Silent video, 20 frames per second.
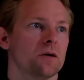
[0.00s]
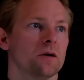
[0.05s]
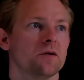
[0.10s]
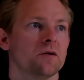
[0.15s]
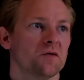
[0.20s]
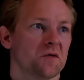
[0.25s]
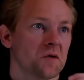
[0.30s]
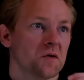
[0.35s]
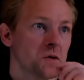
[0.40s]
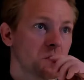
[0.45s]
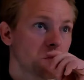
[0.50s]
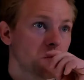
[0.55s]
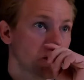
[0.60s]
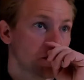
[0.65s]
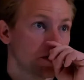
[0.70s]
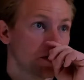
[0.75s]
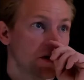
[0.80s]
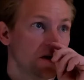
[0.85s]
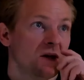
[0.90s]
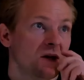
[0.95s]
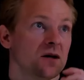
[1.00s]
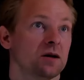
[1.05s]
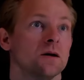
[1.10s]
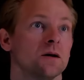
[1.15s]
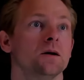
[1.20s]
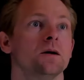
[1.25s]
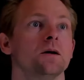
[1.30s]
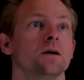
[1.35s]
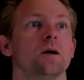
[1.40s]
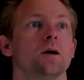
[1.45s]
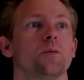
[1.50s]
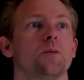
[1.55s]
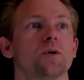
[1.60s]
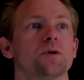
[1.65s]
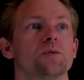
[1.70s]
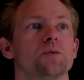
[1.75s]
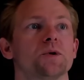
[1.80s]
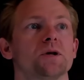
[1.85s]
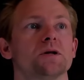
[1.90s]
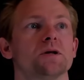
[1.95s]
first order Taylor
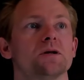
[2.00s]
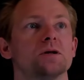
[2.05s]
approximation.